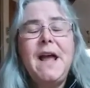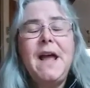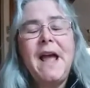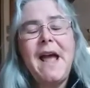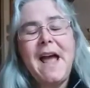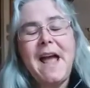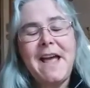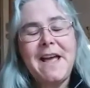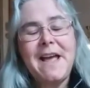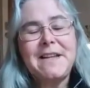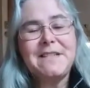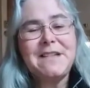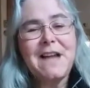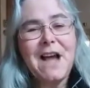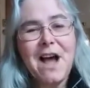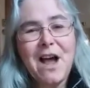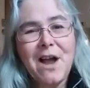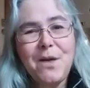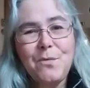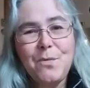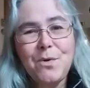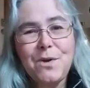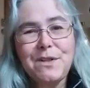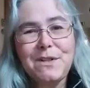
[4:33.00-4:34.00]
and
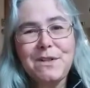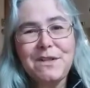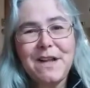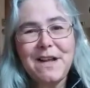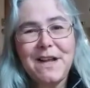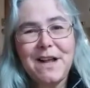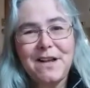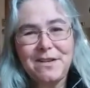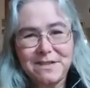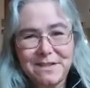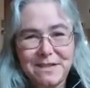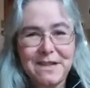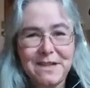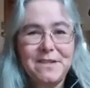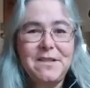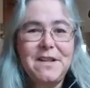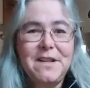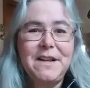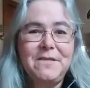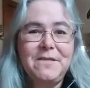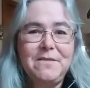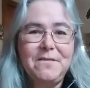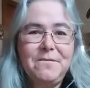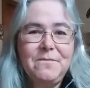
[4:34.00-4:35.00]
I'll stick a
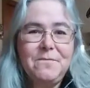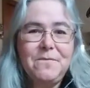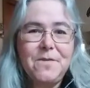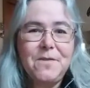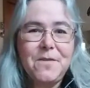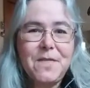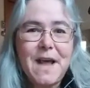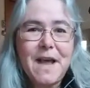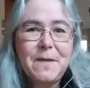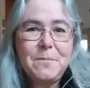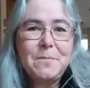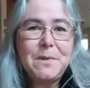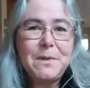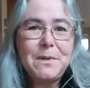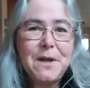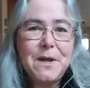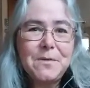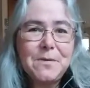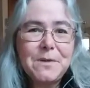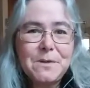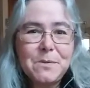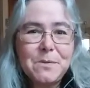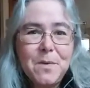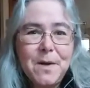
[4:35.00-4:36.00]
link for that
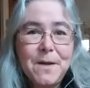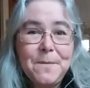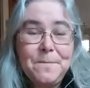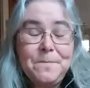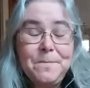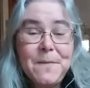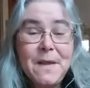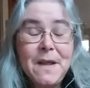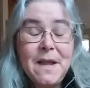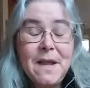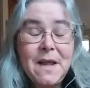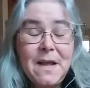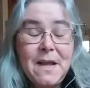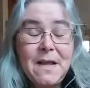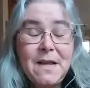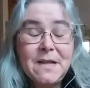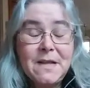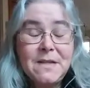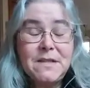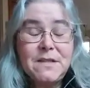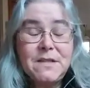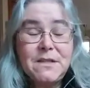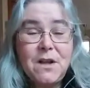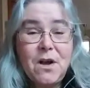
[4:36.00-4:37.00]
below as well.
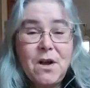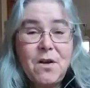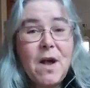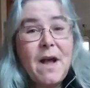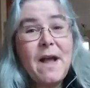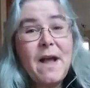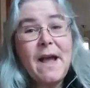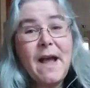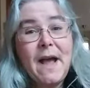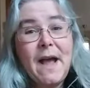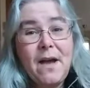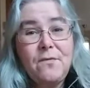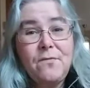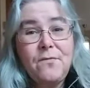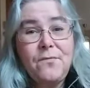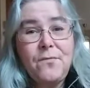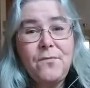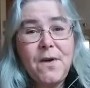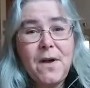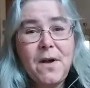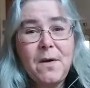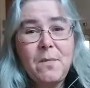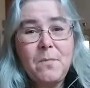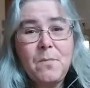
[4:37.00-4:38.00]
So I have
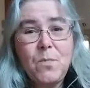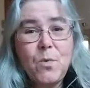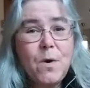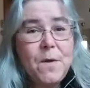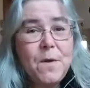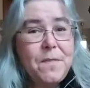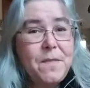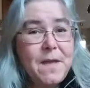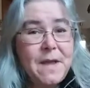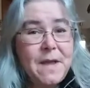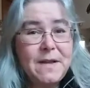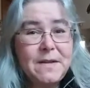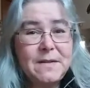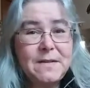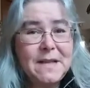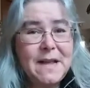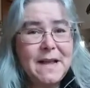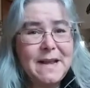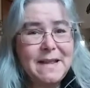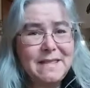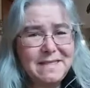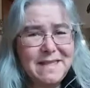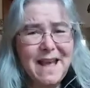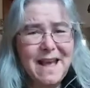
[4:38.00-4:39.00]
more things
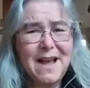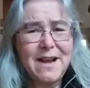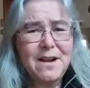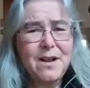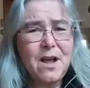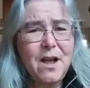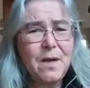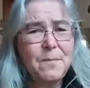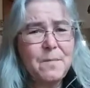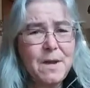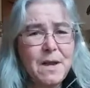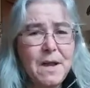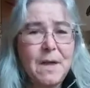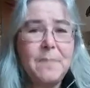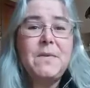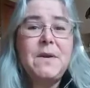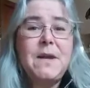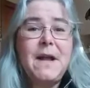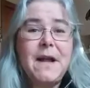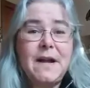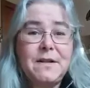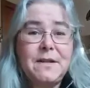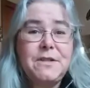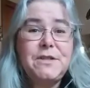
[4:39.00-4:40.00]
like that coming up
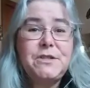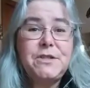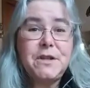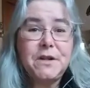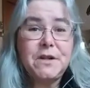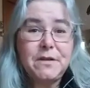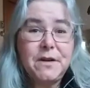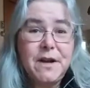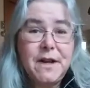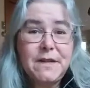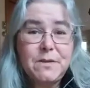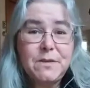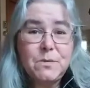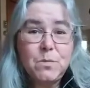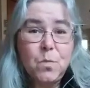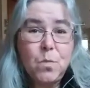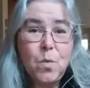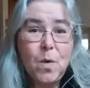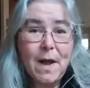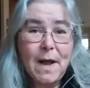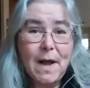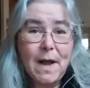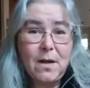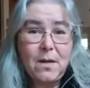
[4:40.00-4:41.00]
next year as
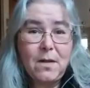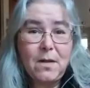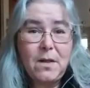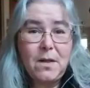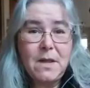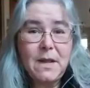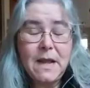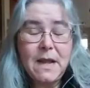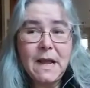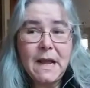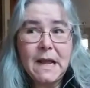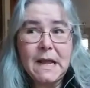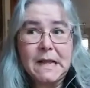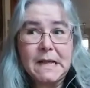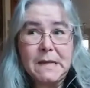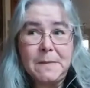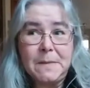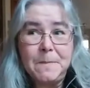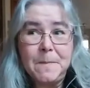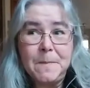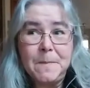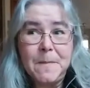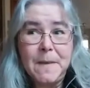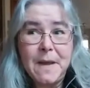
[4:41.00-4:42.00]
well,
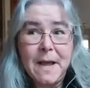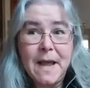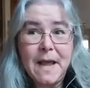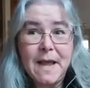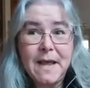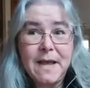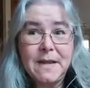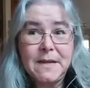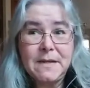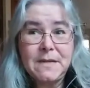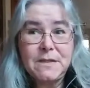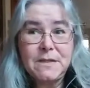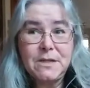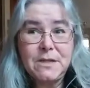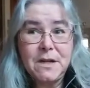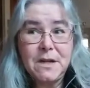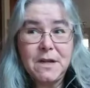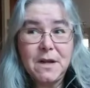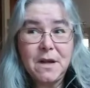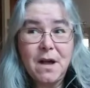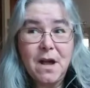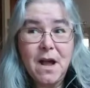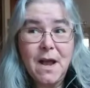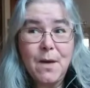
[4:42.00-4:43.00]
and
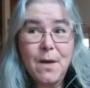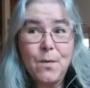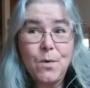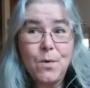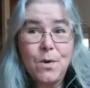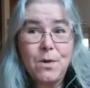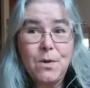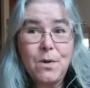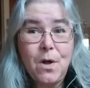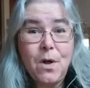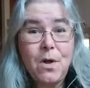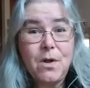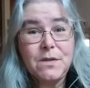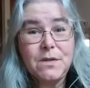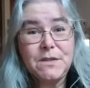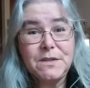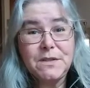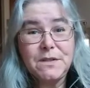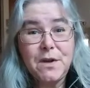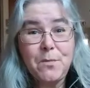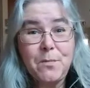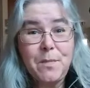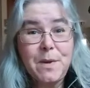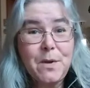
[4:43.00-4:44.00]
I will
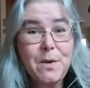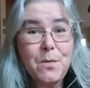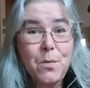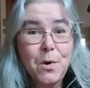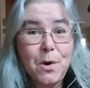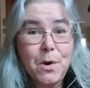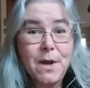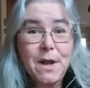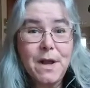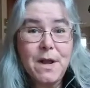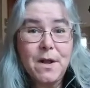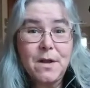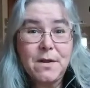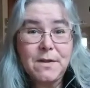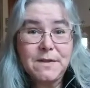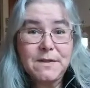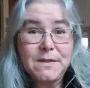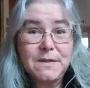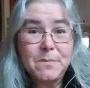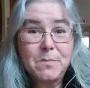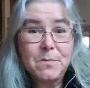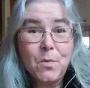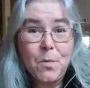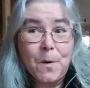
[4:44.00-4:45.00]
also be working on
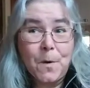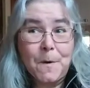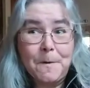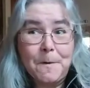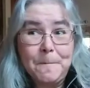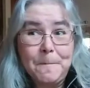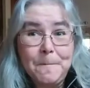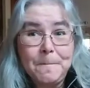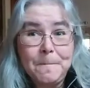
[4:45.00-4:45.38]
some more